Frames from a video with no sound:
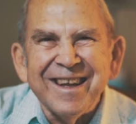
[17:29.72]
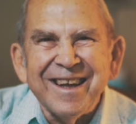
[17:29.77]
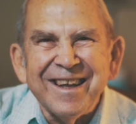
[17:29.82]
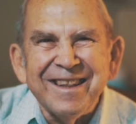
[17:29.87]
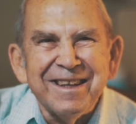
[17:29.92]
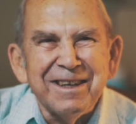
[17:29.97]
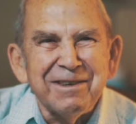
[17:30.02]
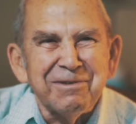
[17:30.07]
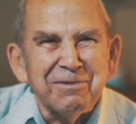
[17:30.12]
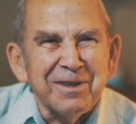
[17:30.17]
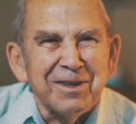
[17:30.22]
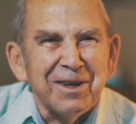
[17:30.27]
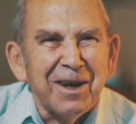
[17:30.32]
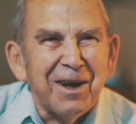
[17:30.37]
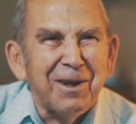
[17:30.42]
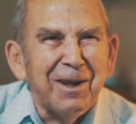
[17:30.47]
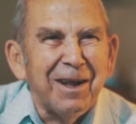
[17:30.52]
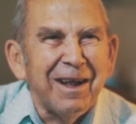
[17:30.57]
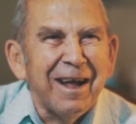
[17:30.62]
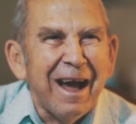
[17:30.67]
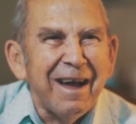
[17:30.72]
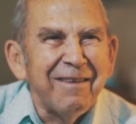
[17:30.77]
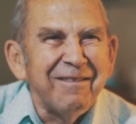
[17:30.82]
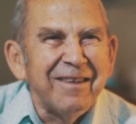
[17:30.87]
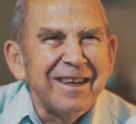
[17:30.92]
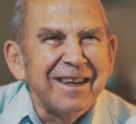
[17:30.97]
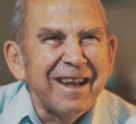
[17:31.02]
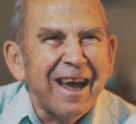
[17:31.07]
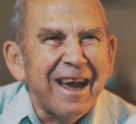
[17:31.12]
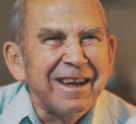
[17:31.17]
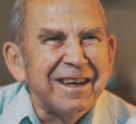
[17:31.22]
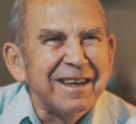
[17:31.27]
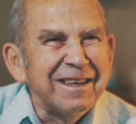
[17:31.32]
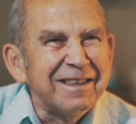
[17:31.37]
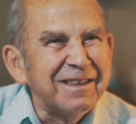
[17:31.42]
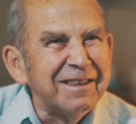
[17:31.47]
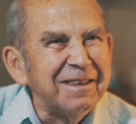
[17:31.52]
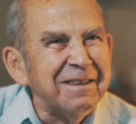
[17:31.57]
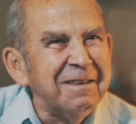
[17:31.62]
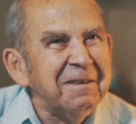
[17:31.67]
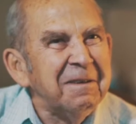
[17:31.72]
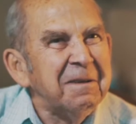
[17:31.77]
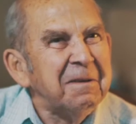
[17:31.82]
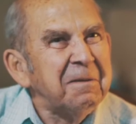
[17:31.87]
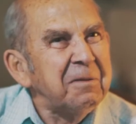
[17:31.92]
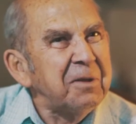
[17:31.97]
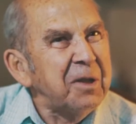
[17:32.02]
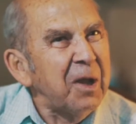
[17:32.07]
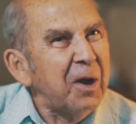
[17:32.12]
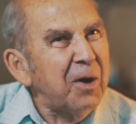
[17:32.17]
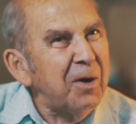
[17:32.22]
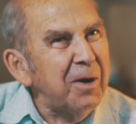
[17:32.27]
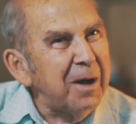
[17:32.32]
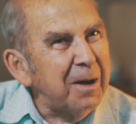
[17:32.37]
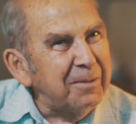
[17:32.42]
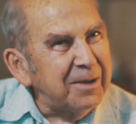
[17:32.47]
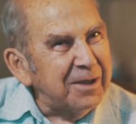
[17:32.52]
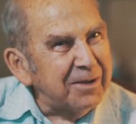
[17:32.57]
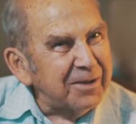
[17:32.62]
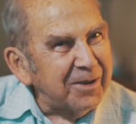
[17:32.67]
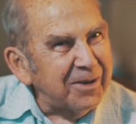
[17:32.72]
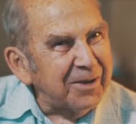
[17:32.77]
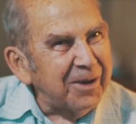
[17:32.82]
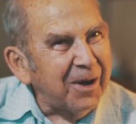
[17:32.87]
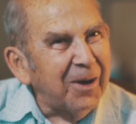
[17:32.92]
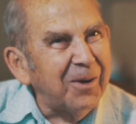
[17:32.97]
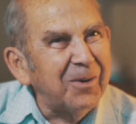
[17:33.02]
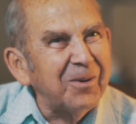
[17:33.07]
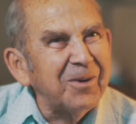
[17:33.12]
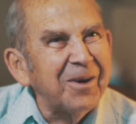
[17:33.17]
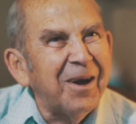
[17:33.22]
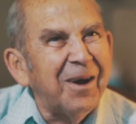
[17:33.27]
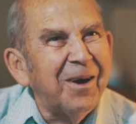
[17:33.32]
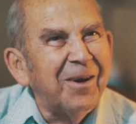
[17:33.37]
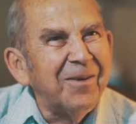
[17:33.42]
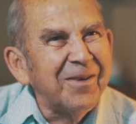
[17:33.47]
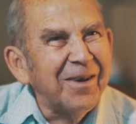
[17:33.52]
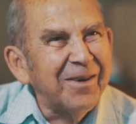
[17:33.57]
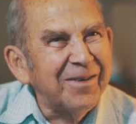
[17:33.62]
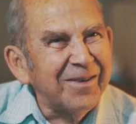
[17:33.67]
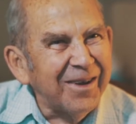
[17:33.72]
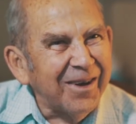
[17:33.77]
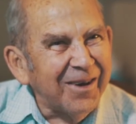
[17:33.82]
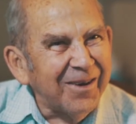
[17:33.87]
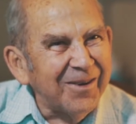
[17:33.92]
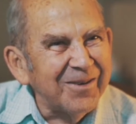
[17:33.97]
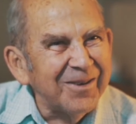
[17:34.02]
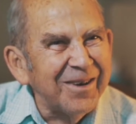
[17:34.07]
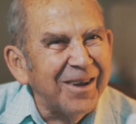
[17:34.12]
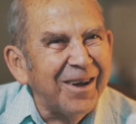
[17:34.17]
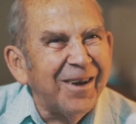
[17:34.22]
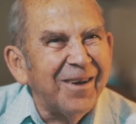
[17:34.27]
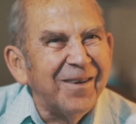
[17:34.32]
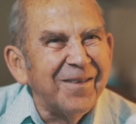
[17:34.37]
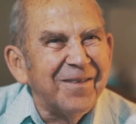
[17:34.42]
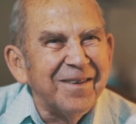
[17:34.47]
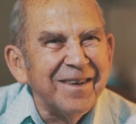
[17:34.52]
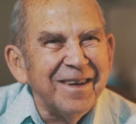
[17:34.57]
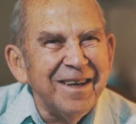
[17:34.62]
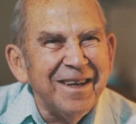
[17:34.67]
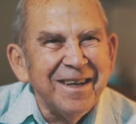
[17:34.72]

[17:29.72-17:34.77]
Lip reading: This was all, I'm just going to hold off.